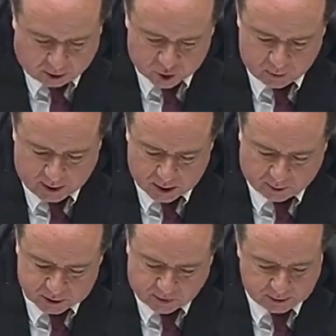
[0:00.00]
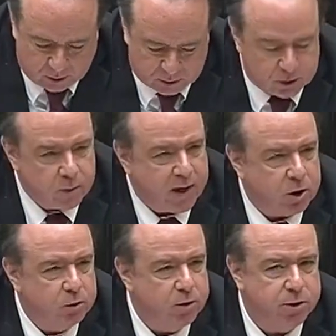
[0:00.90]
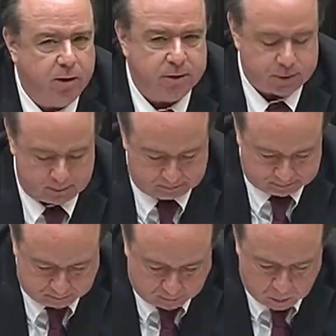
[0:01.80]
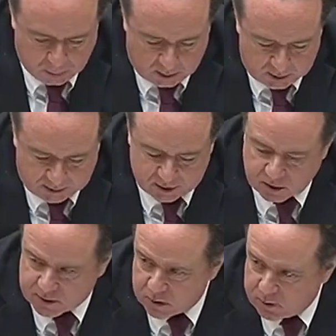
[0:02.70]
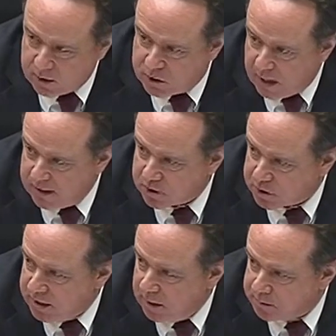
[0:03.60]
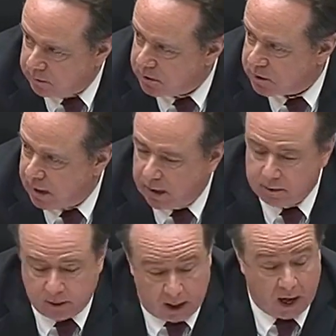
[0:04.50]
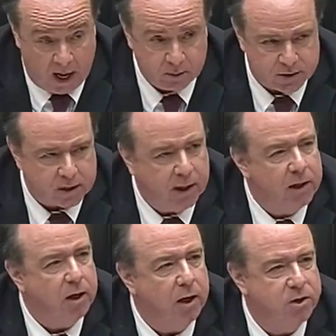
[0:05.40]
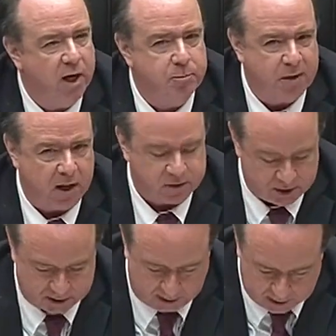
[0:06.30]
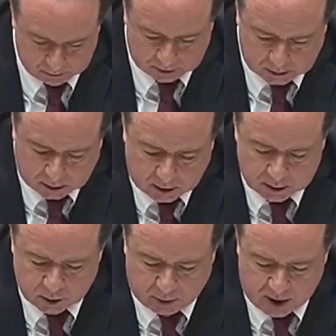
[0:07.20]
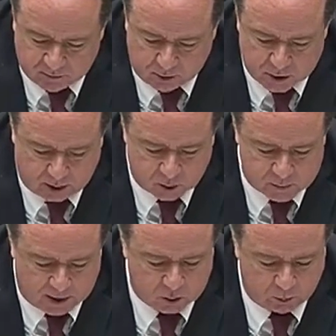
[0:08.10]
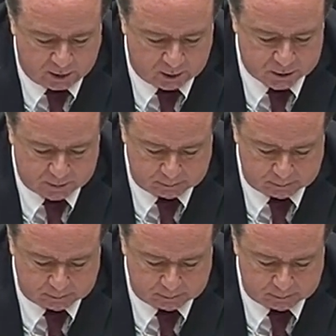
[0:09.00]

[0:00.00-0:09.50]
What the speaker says: as you may know, has very little to do with actual insurance. It is essentially a giant scheme, some would say, I would say, a giant Ponzi scheme to pay for each other's medical bills.